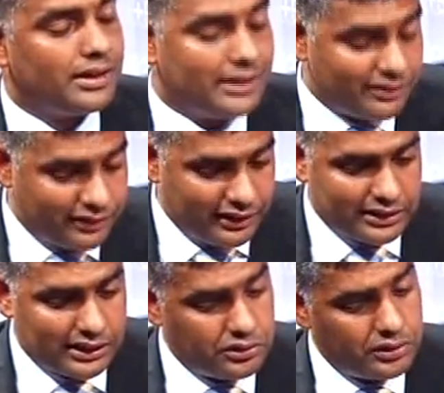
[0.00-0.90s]

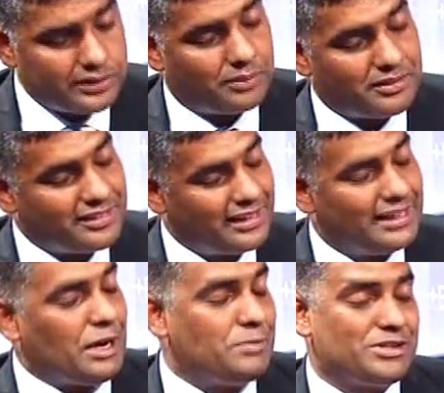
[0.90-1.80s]
Definitely, you know, something really
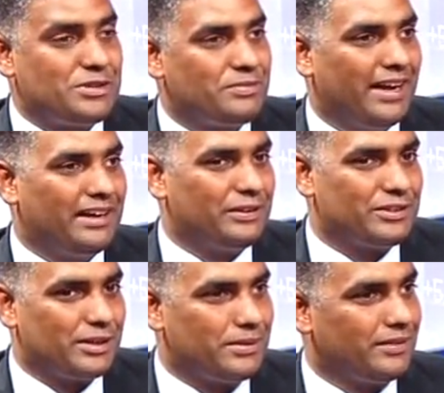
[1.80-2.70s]
comes into mind. You know,
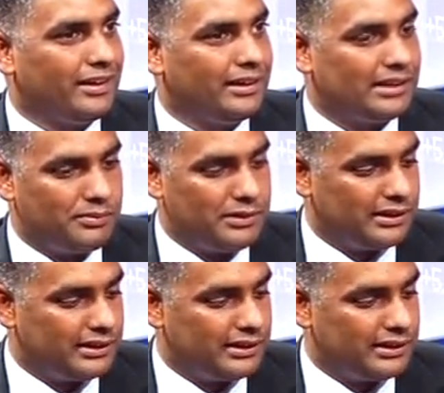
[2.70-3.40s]
something very something